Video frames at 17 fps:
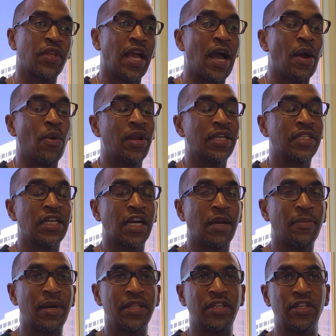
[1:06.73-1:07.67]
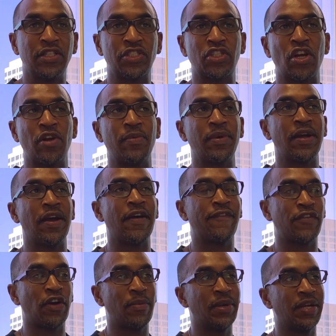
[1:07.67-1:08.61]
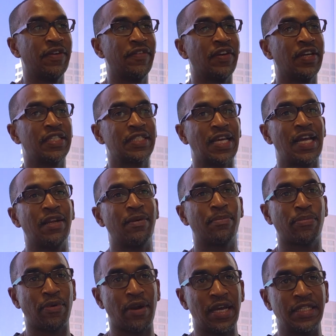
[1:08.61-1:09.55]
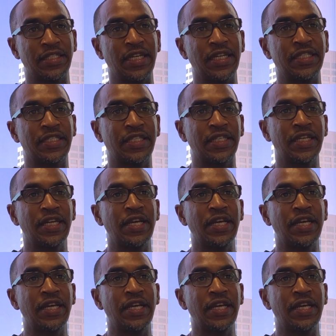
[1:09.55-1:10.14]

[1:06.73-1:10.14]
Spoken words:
I want to talk about the affirmative asylum process.